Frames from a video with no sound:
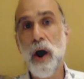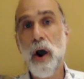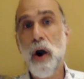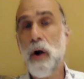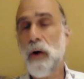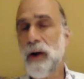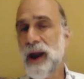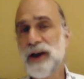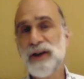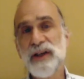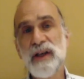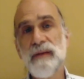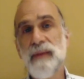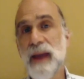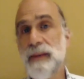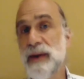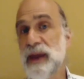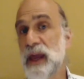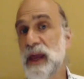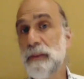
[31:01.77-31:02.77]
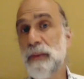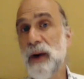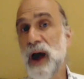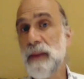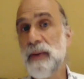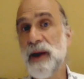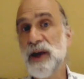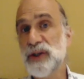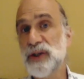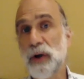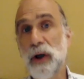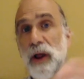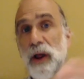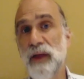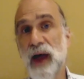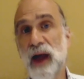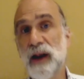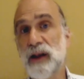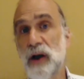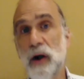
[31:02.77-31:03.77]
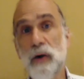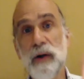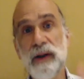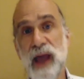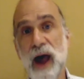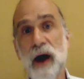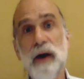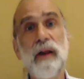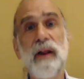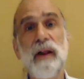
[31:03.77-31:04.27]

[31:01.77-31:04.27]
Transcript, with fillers: Or actually, maybe you could bypass all of that, go down a